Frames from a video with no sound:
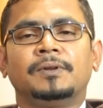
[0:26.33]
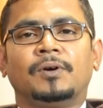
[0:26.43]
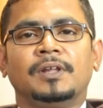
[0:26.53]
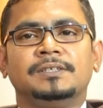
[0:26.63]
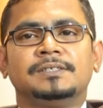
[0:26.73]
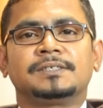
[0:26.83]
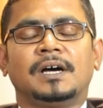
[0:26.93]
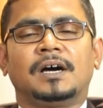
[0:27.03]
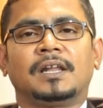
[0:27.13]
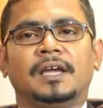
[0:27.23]
knowledges
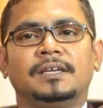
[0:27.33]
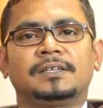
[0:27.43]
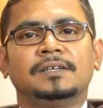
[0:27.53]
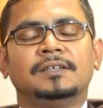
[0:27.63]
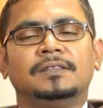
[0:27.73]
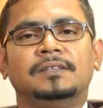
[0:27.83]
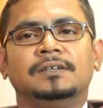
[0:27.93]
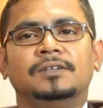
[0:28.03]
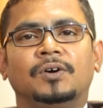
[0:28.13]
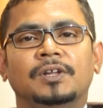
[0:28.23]
are like
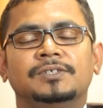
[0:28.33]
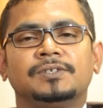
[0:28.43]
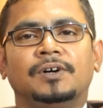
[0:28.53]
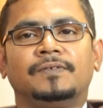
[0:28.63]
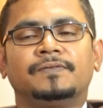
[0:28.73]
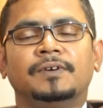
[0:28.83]
the knowledge of